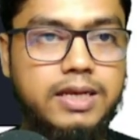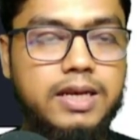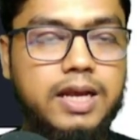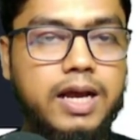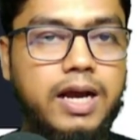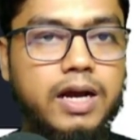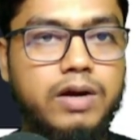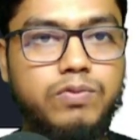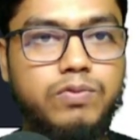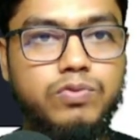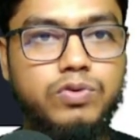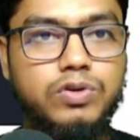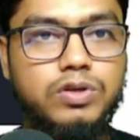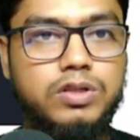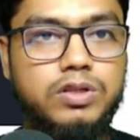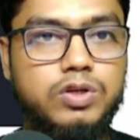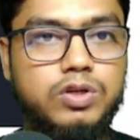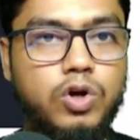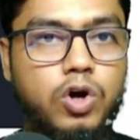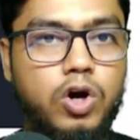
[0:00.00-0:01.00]
I
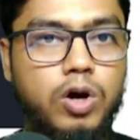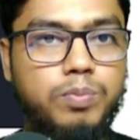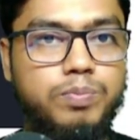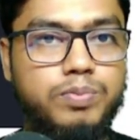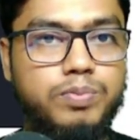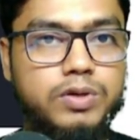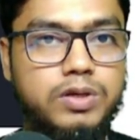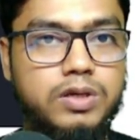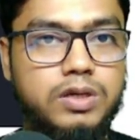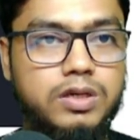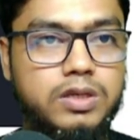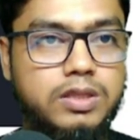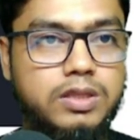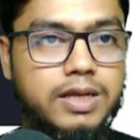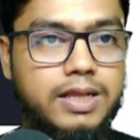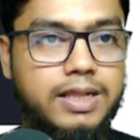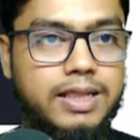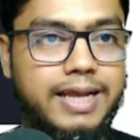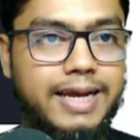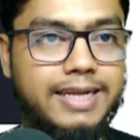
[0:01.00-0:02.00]
will copy
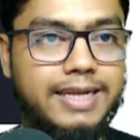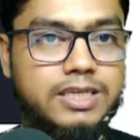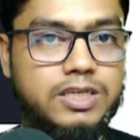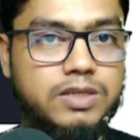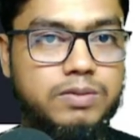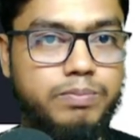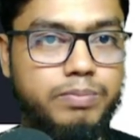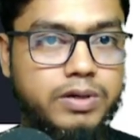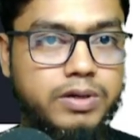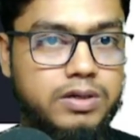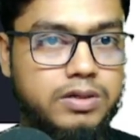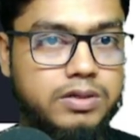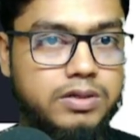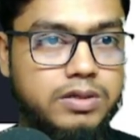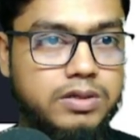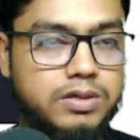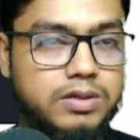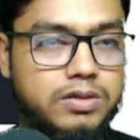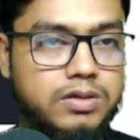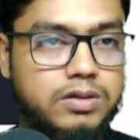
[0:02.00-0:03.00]
the latest
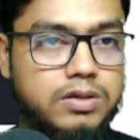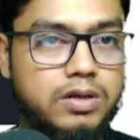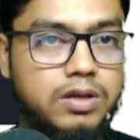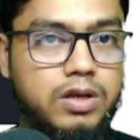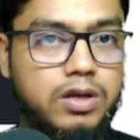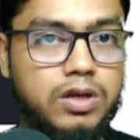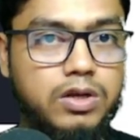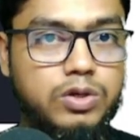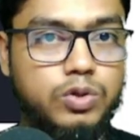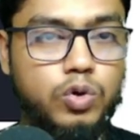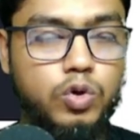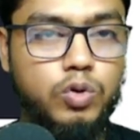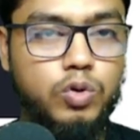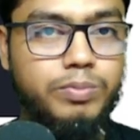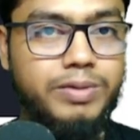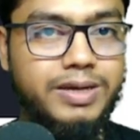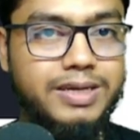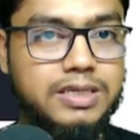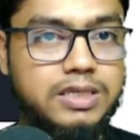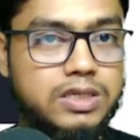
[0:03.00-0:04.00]
version
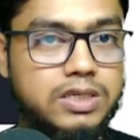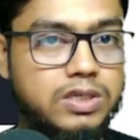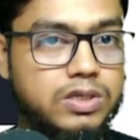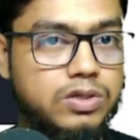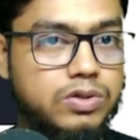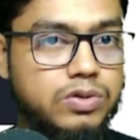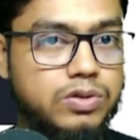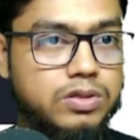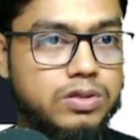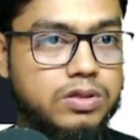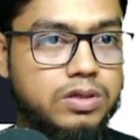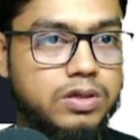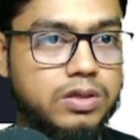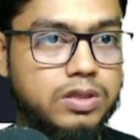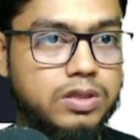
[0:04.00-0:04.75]
documentations, the